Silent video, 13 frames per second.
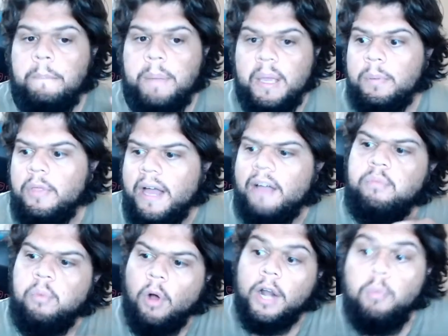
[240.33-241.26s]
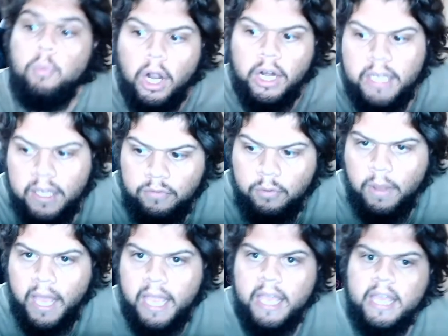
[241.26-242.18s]
people that have won one
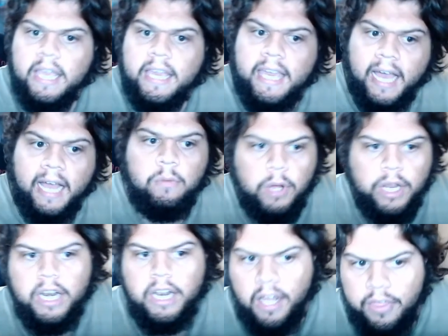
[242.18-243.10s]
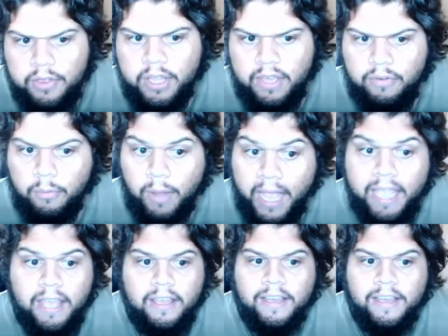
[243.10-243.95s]
giveaway can win another giveaway.